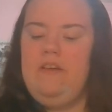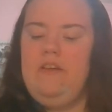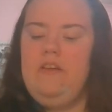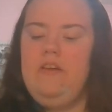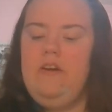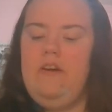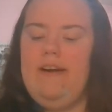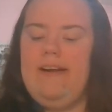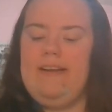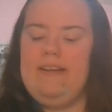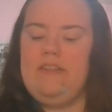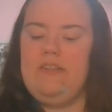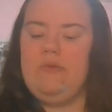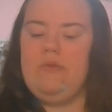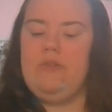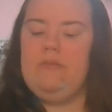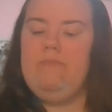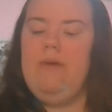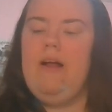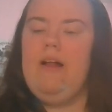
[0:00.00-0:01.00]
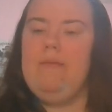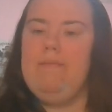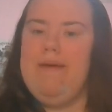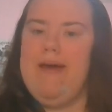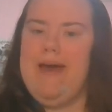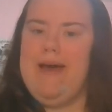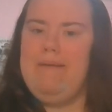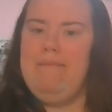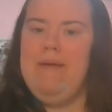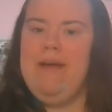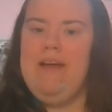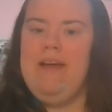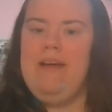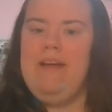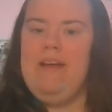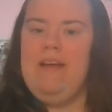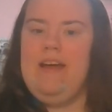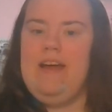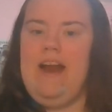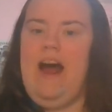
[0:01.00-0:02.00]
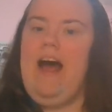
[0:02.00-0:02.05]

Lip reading: Your egg is so small, ma'am, and